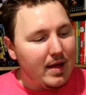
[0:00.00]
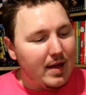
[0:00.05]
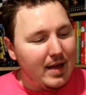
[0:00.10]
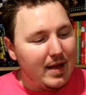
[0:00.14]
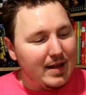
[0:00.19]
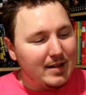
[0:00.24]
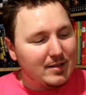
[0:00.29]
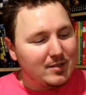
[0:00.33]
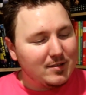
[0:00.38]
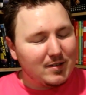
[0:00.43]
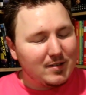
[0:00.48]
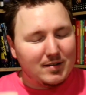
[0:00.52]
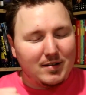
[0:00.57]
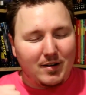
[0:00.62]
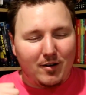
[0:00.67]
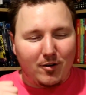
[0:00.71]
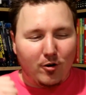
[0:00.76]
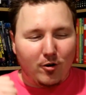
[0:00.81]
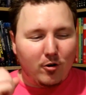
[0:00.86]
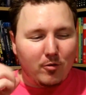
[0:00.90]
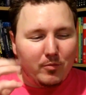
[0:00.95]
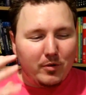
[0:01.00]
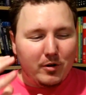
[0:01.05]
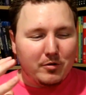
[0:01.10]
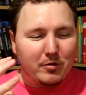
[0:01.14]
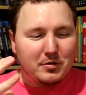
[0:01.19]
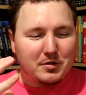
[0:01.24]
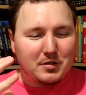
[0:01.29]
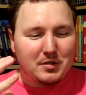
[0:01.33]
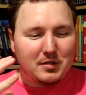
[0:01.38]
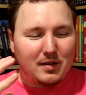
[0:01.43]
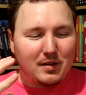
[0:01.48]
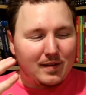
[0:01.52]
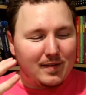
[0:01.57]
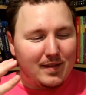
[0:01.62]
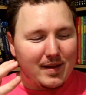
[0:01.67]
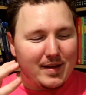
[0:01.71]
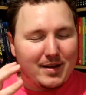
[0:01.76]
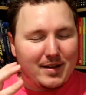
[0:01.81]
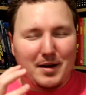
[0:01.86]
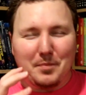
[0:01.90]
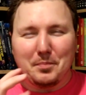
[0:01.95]
It's almost
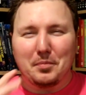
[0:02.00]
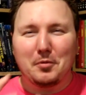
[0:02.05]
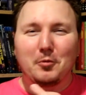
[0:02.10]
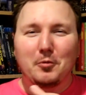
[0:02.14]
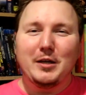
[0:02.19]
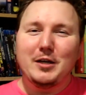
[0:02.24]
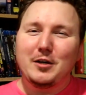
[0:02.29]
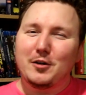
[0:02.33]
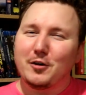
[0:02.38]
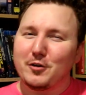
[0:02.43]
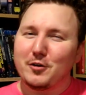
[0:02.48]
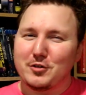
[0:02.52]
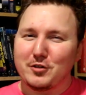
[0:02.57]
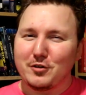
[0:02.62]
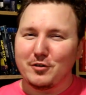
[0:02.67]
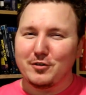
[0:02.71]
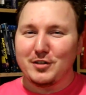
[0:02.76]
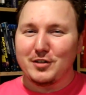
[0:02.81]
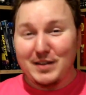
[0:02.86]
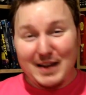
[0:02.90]
like a precursor to